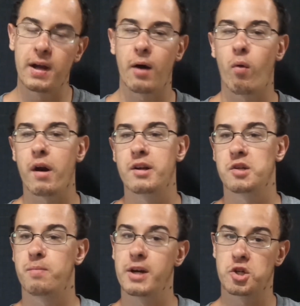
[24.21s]
I wanted to
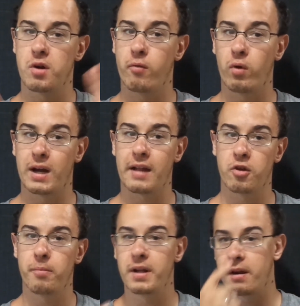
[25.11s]
just make sure everyone got their
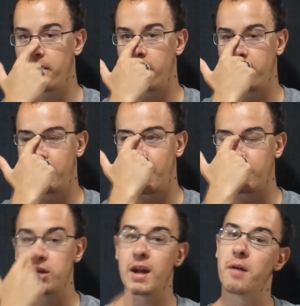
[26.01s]
opinion in there, and then I
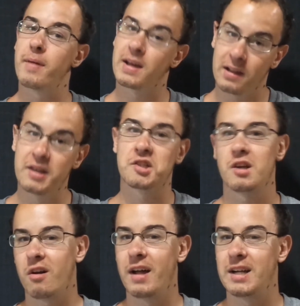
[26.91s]
did have to make a list and
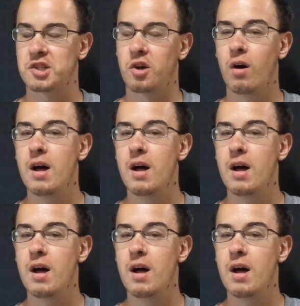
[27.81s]
all that, so